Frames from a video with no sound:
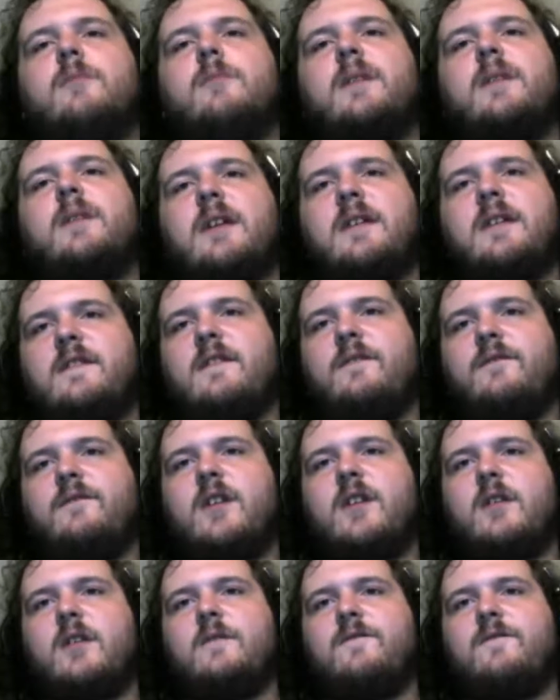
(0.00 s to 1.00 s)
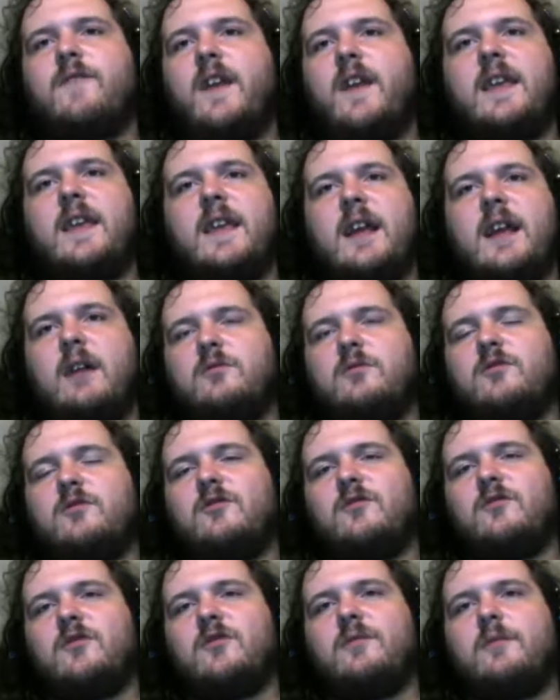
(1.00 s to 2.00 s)
Like, there's a few fake outs
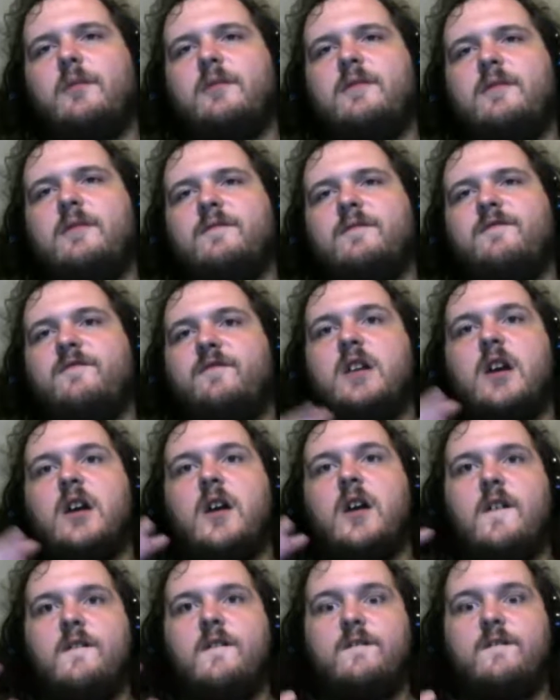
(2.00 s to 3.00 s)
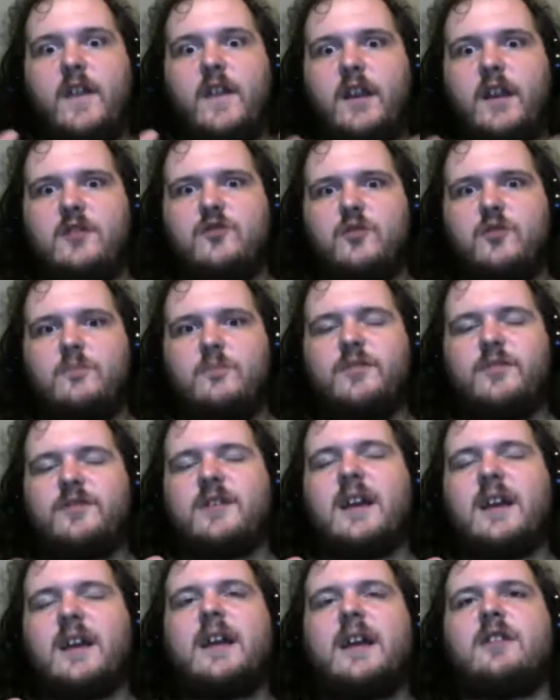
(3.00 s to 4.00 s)
and stuff and fake jump
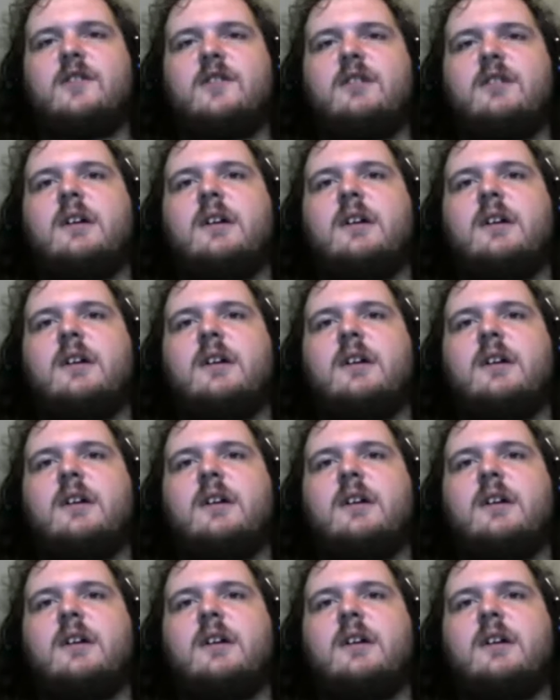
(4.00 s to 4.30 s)
scares.